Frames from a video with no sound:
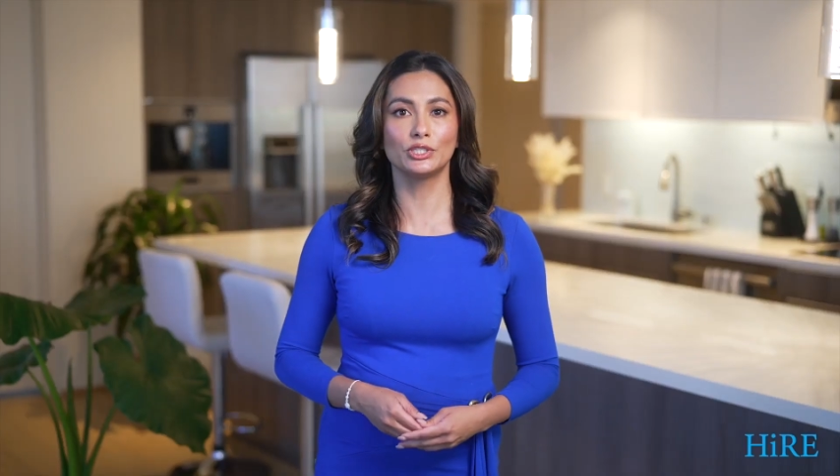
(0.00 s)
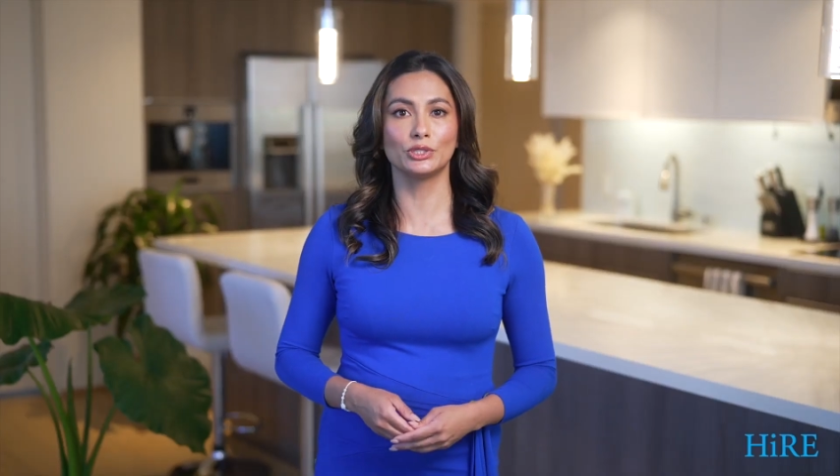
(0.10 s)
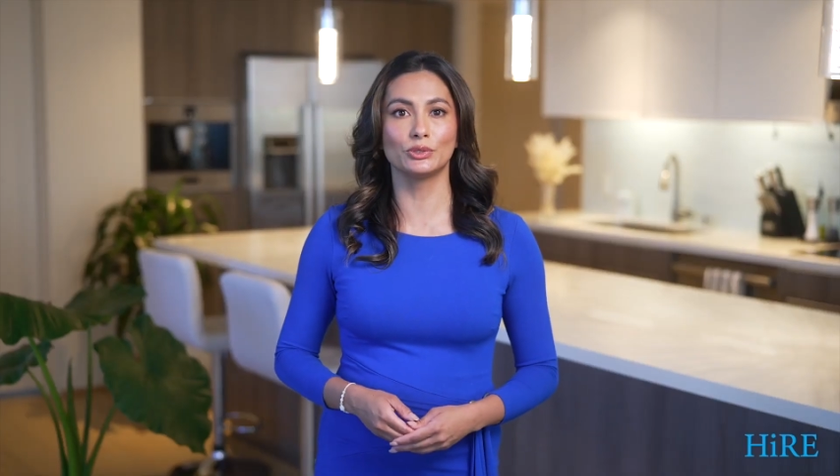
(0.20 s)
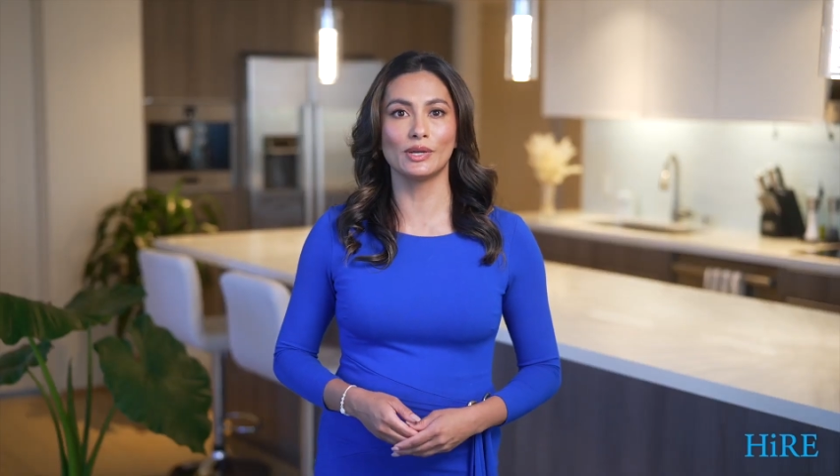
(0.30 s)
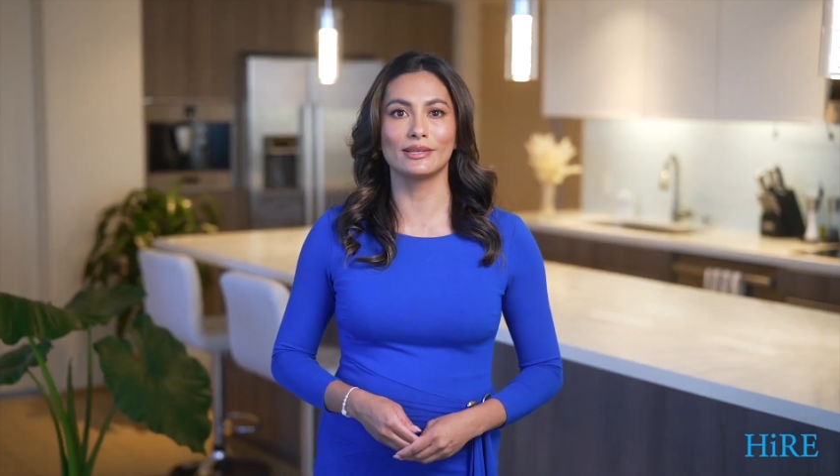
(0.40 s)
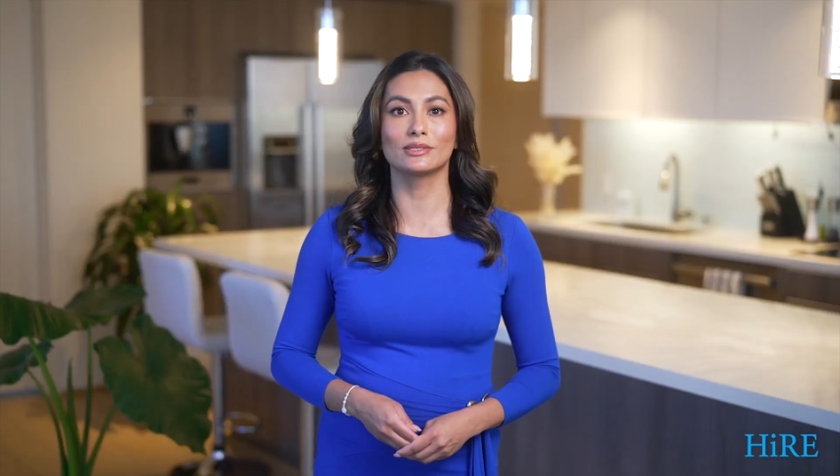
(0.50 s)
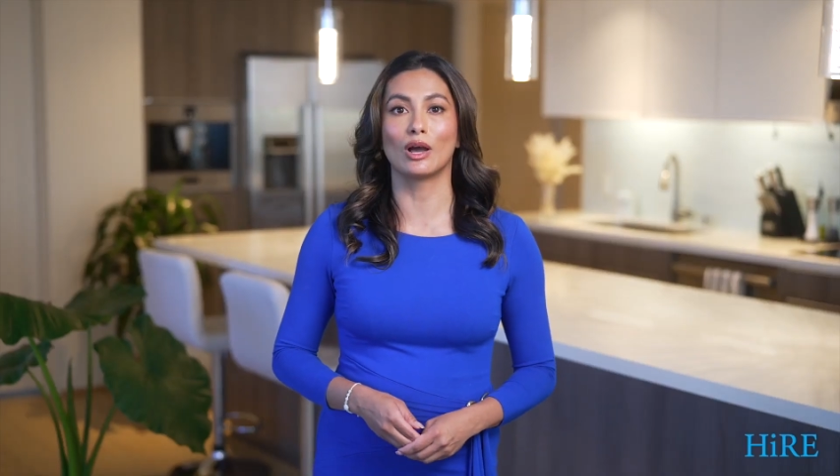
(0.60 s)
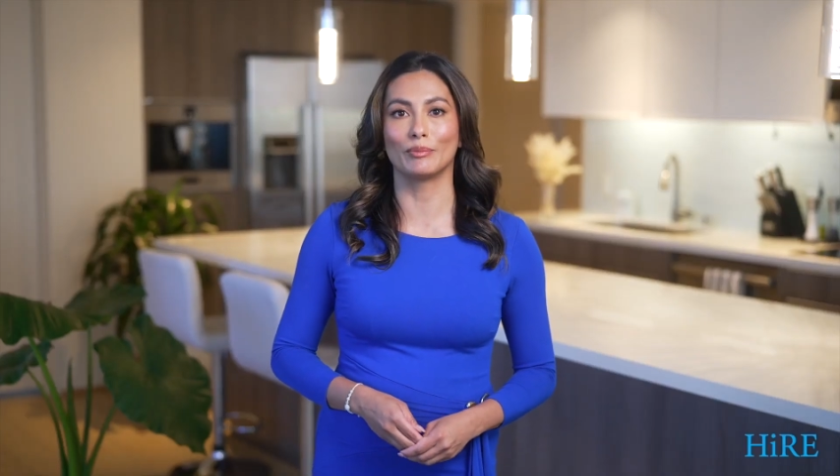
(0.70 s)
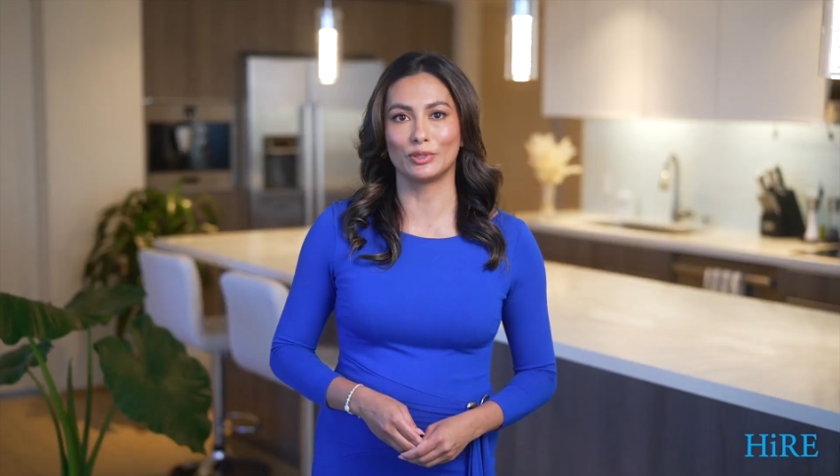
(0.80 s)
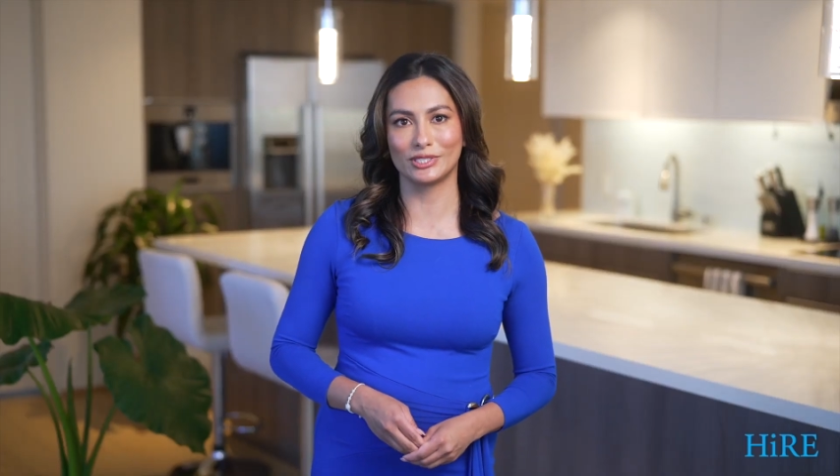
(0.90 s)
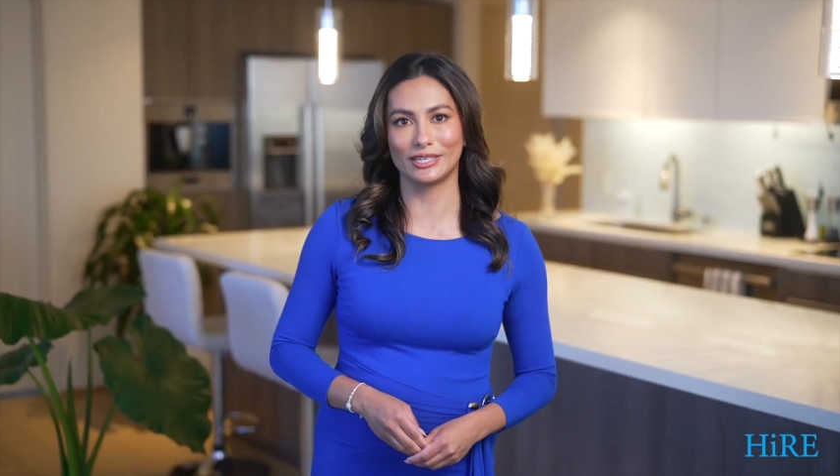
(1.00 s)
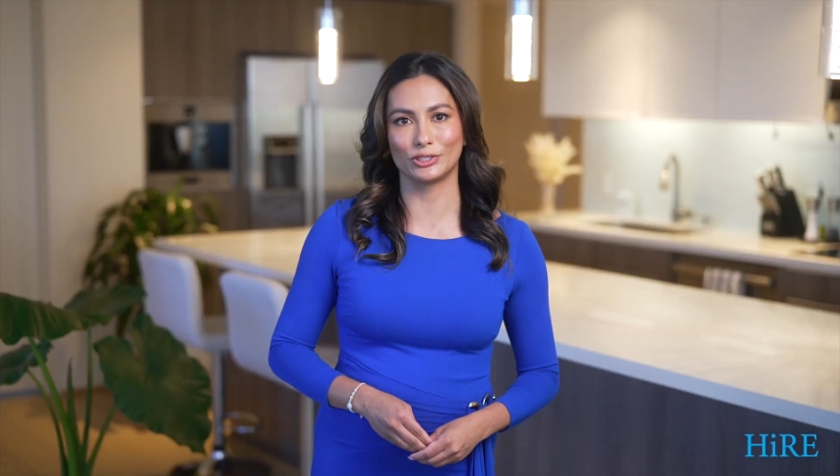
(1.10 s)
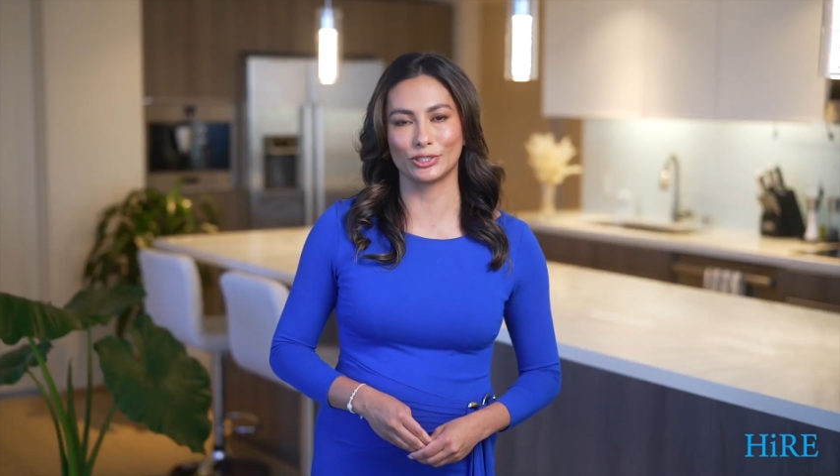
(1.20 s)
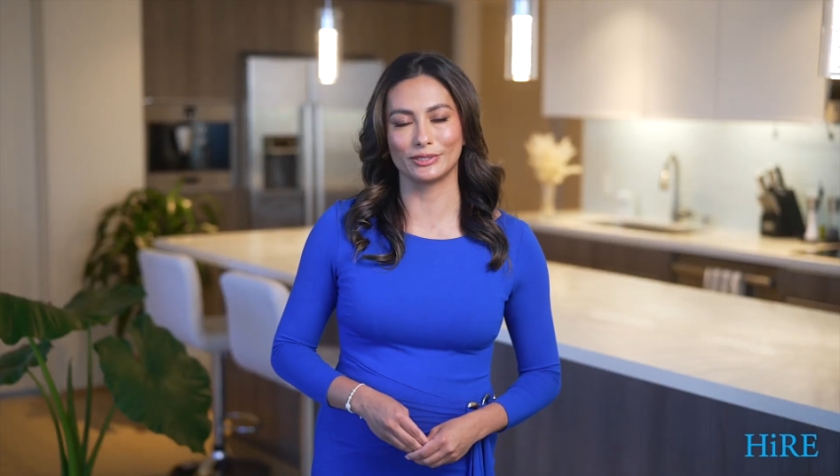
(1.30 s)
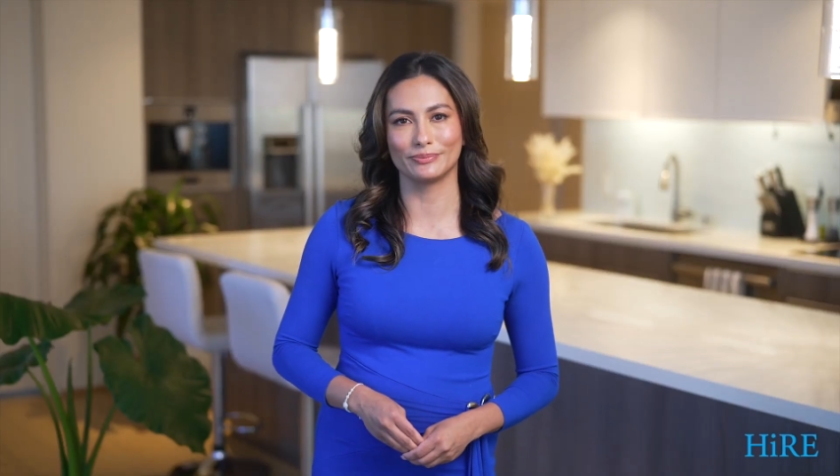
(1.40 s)
to as
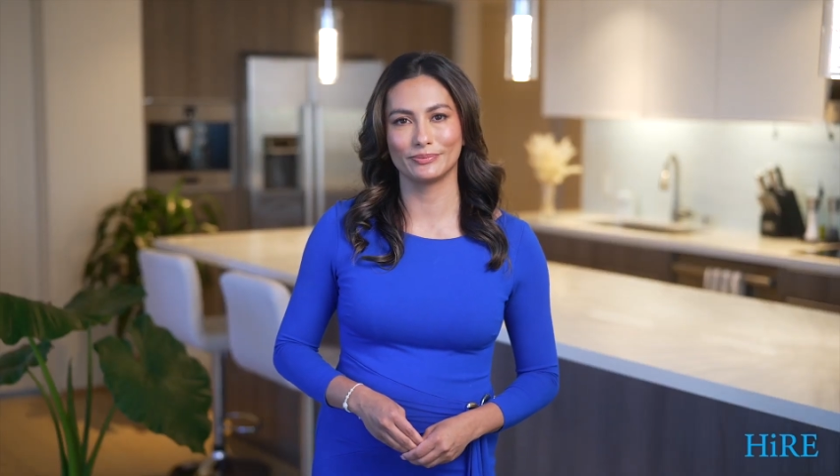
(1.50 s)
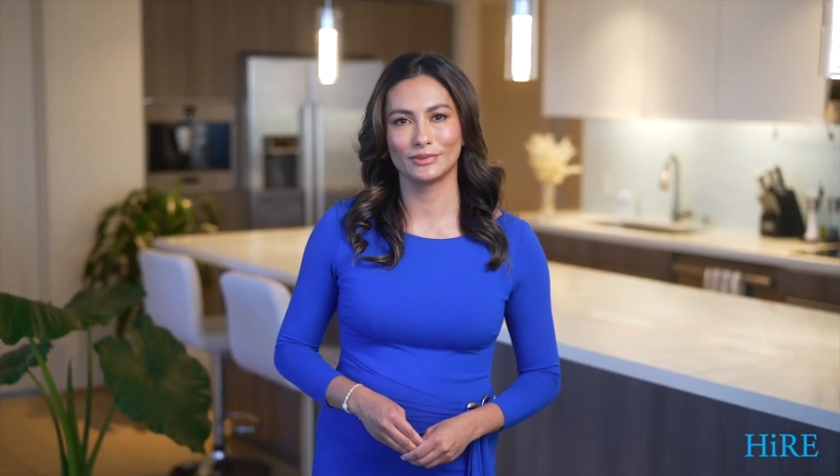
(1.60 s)
commutation.